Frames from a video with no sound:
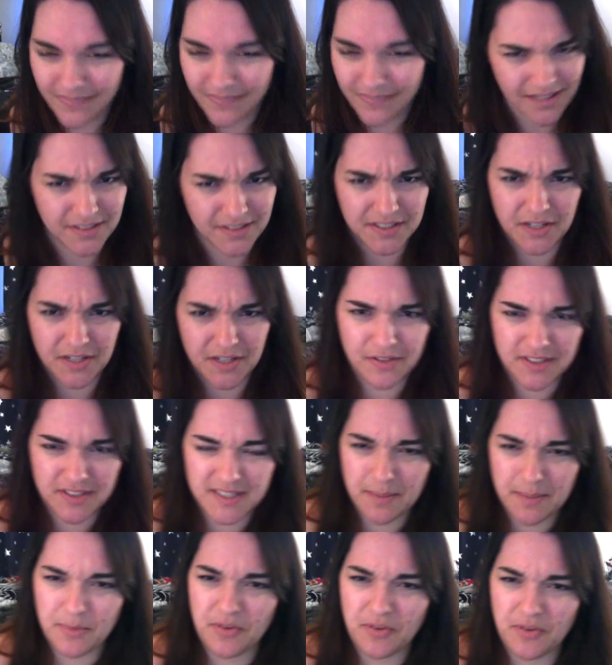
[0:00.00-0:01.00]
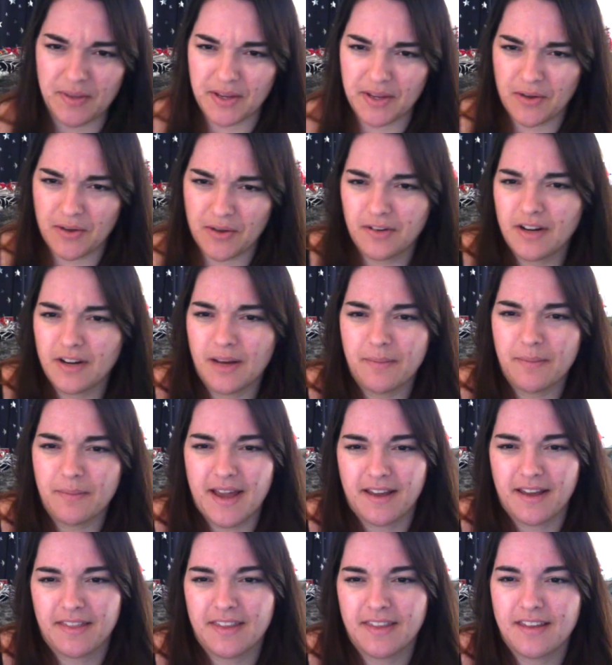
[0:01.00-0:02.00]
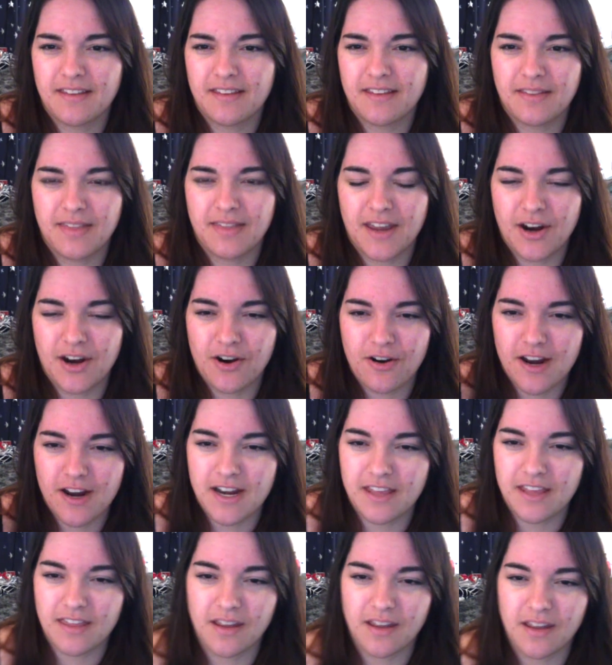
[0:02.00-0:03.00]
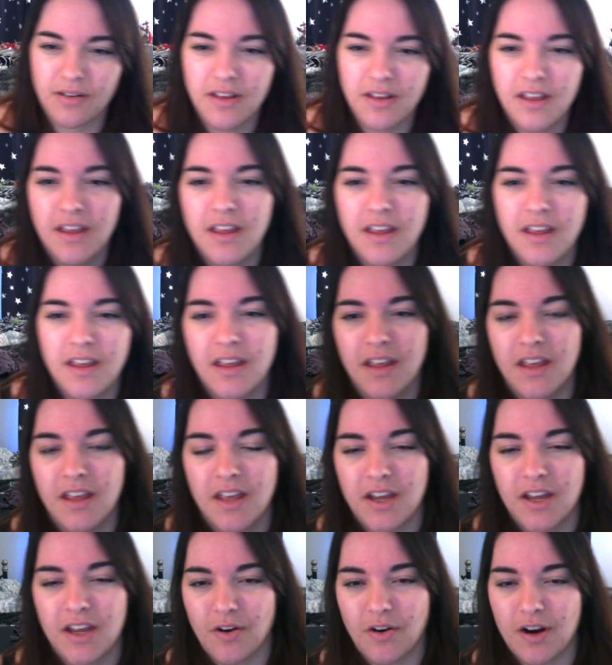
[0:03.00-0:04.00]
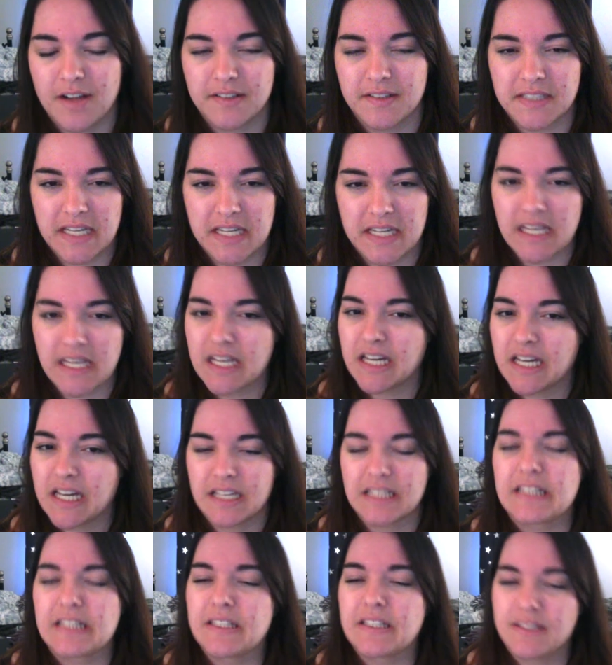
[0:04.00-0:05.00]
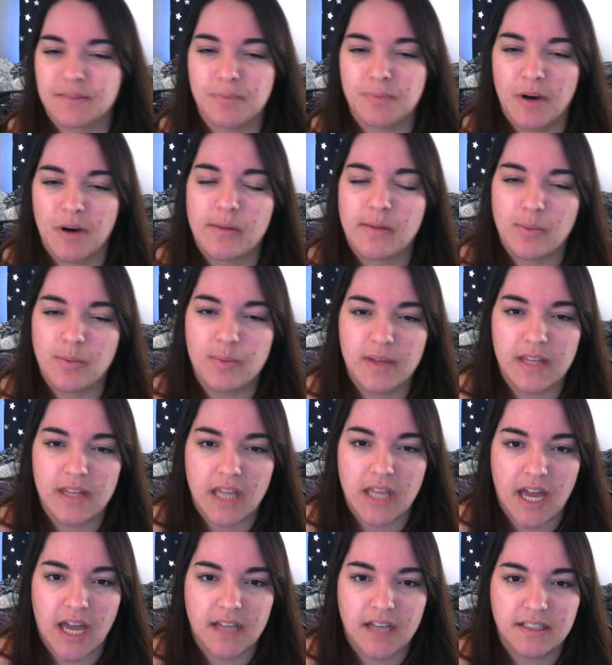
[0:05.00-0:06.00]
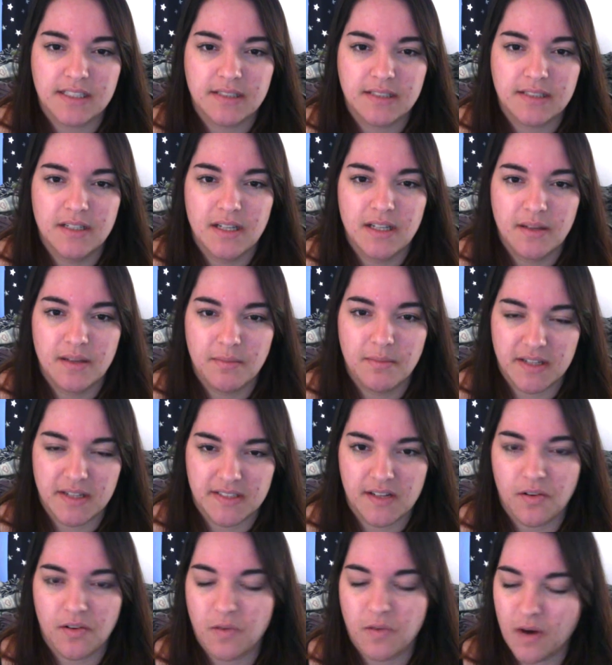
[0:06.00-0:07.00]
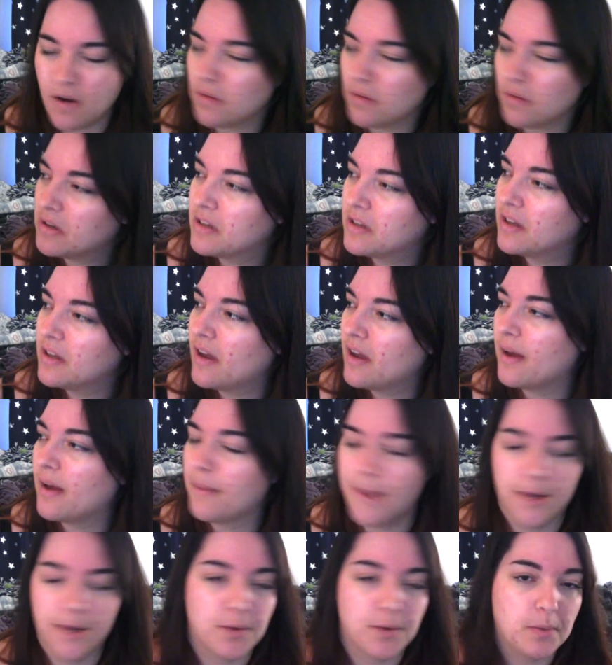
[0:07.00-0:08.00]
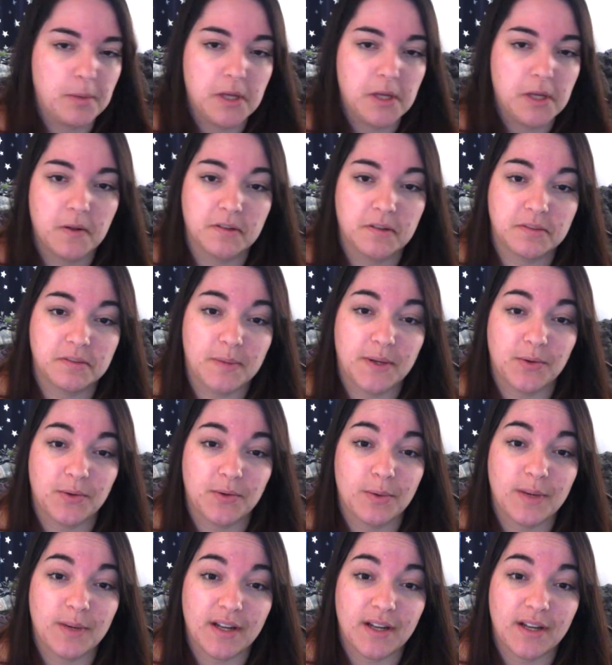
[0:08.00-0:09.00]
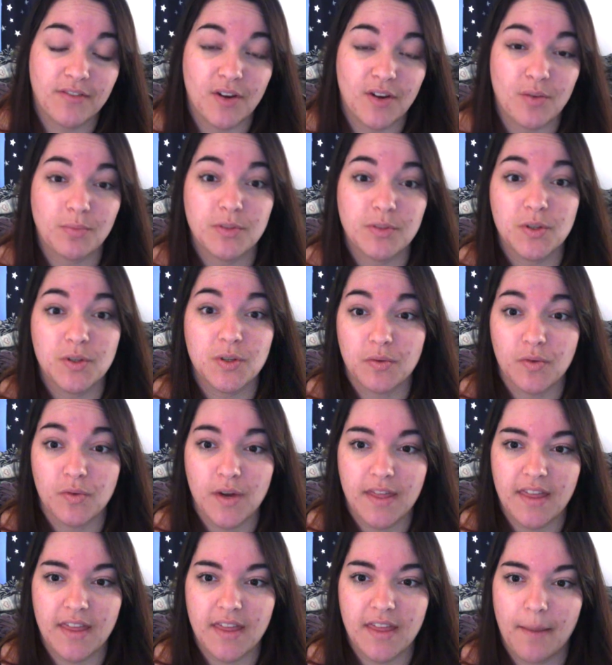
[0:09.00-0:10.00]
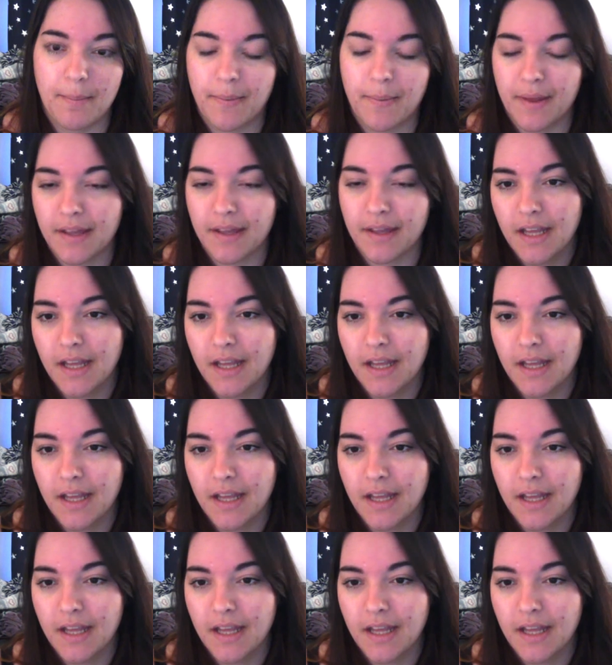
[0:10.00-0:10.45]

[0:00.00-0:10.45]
so if you see movement going on back there or anything crazy, it's probably the cats messing around. I normally close my door when I film to avoid that, but